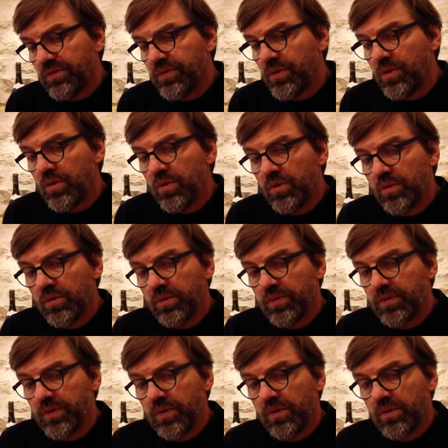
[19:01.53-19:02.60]
for
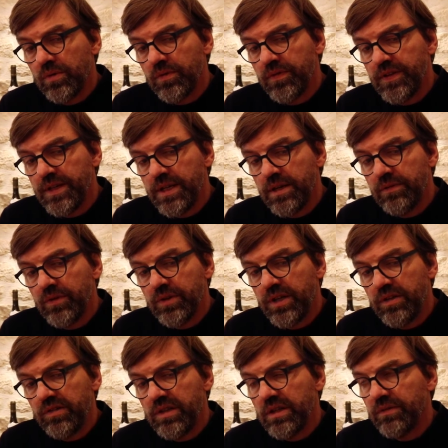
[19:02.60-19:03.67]
the
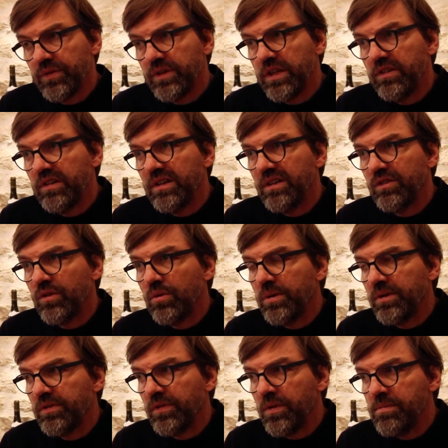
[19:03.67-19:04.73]
Vaudésir. Vaudésir is
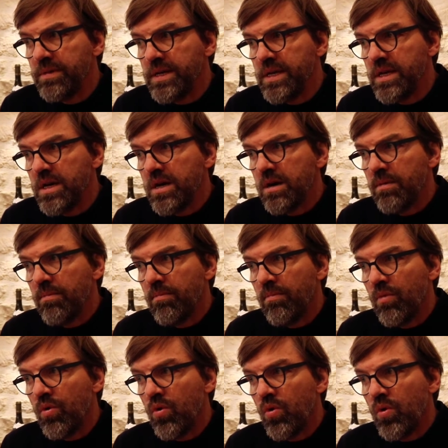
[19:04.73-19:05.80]
always, for me,
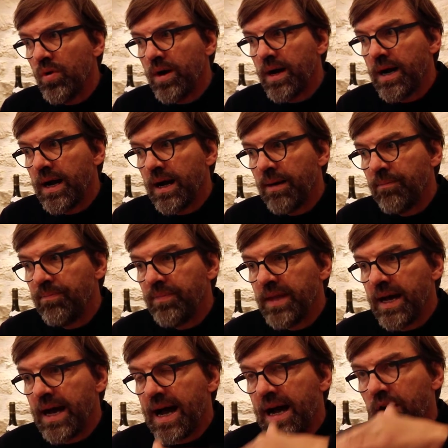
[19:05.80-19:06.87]
more
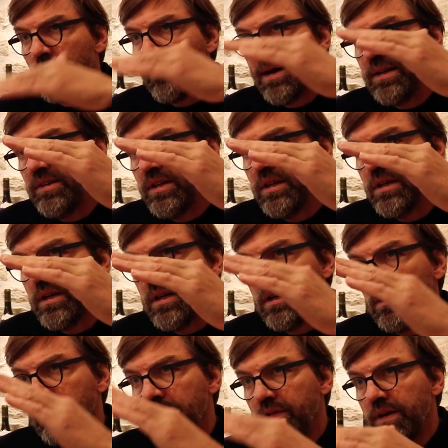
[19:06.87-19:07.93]
aromatic,
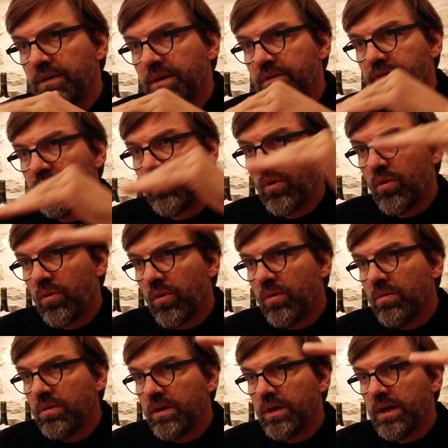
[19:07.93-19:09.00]
very
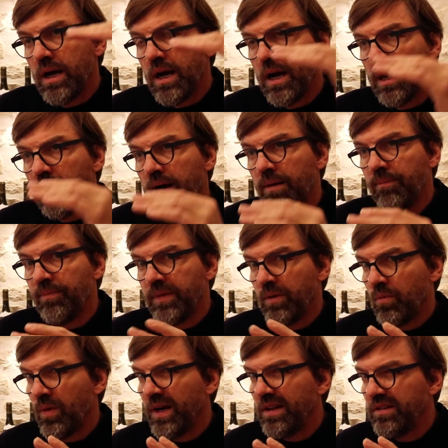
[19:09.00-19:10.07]
floral.
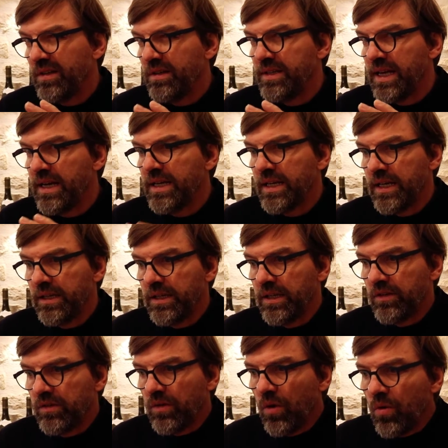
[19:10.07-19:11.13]
When I say delicate,
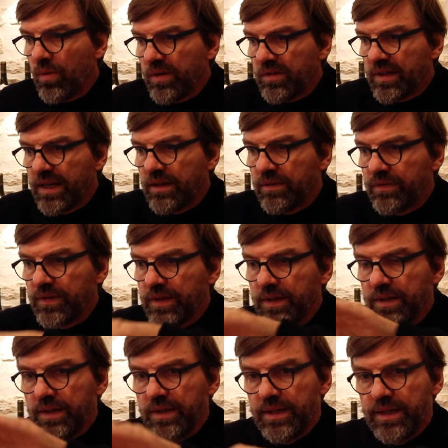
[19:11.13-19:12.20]
it's always kind of,
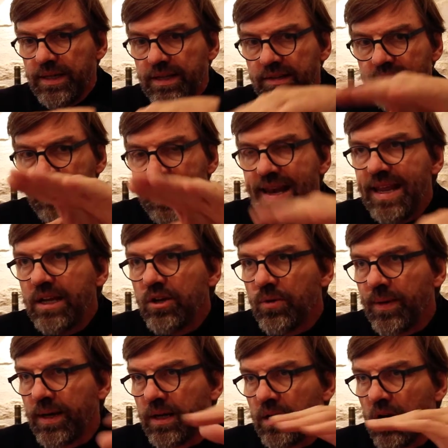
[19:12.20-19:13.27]
it's
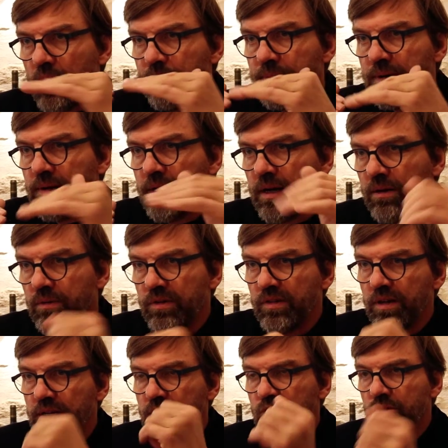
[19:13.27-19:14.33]
lingering up in, I would
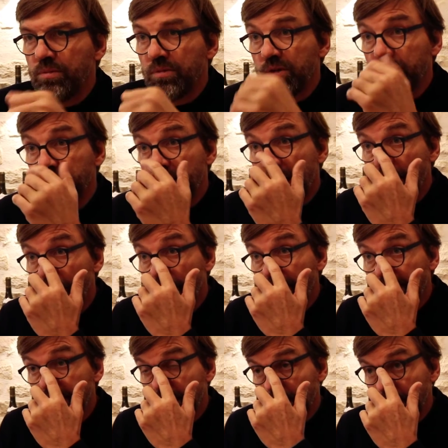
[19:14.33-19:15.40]
say, in terms of
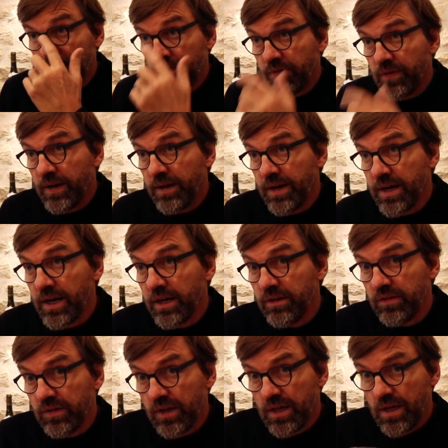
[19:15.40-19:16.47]
aromatic, very
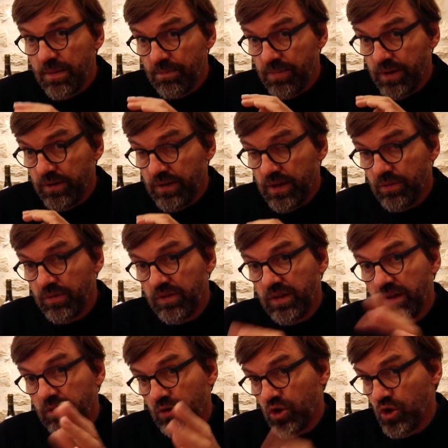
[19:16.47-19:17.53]
nice, but I would
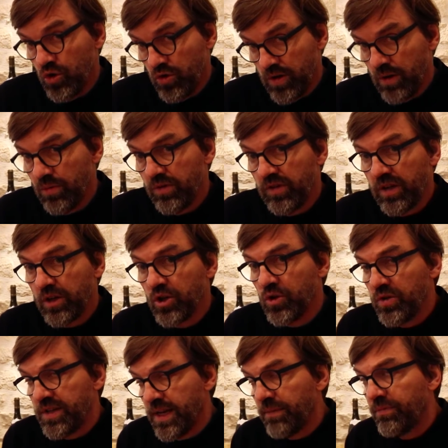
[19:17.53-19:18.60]
say
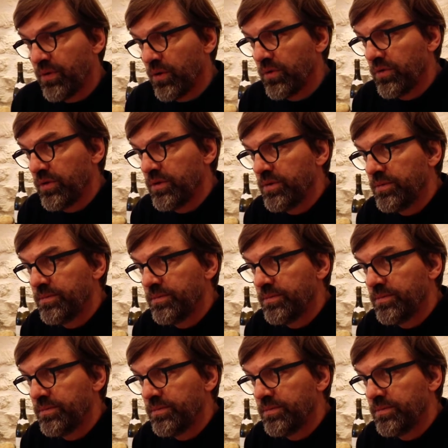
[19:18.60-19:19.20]
good depth also.